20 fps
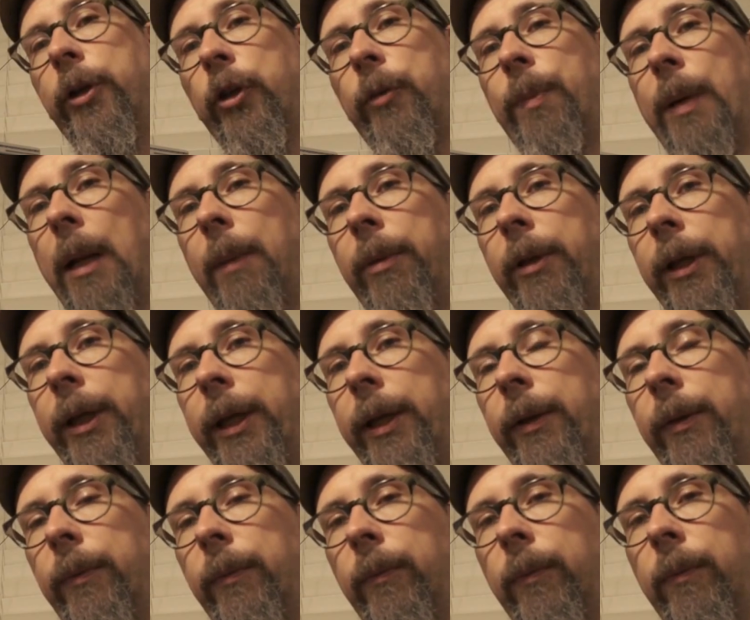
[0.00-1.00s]
which is
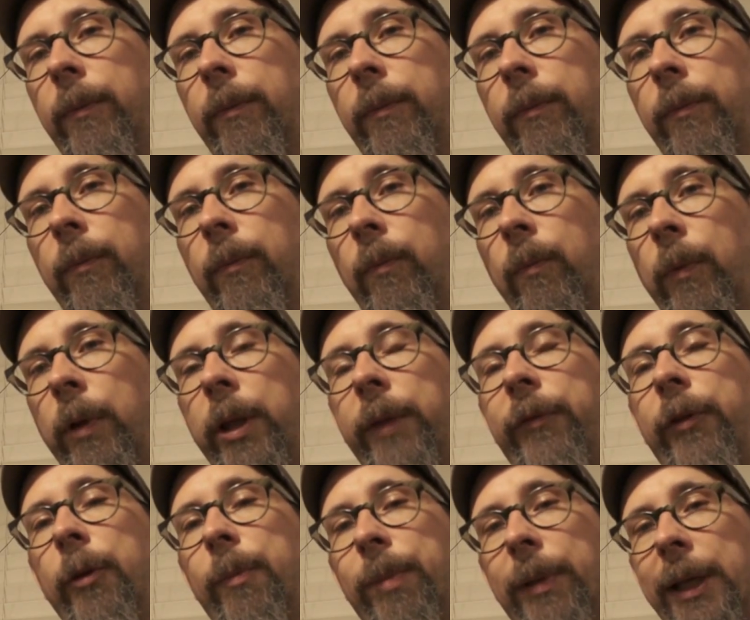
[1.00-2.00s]
probably one
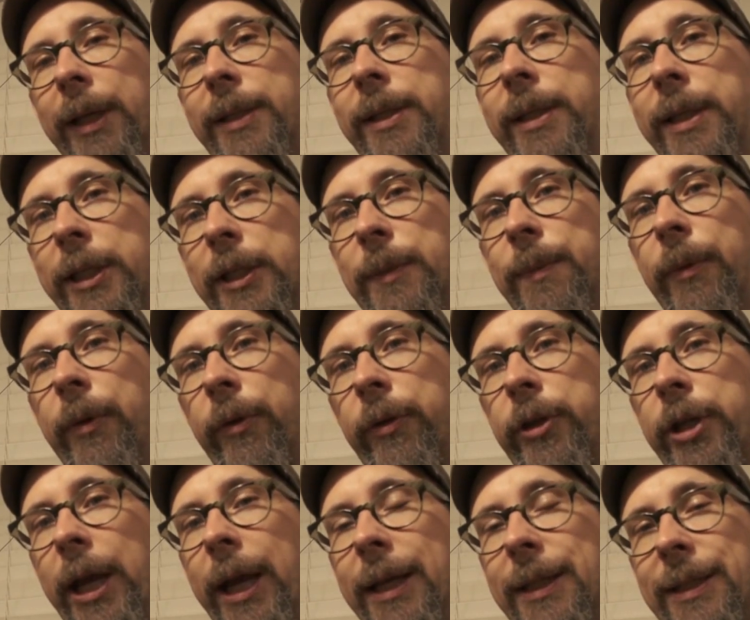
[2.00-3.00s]
of the few places that
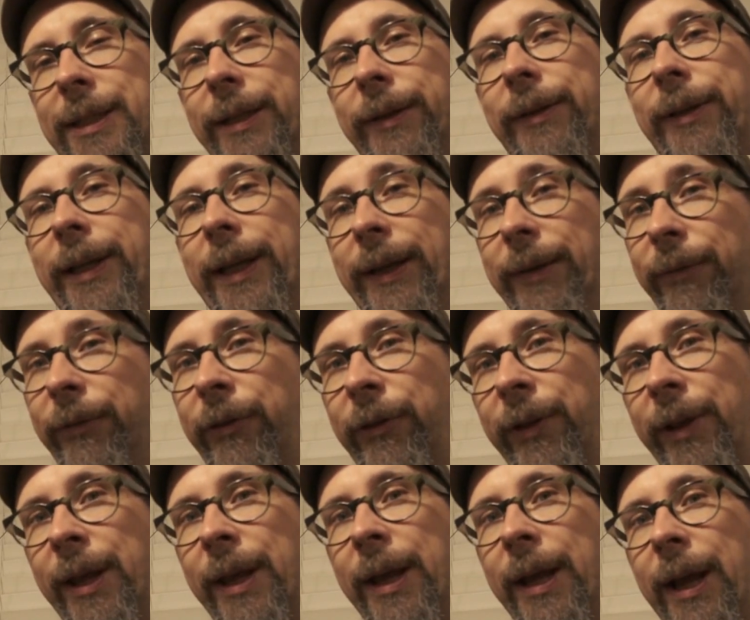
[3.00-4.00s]
smooth jazz still lives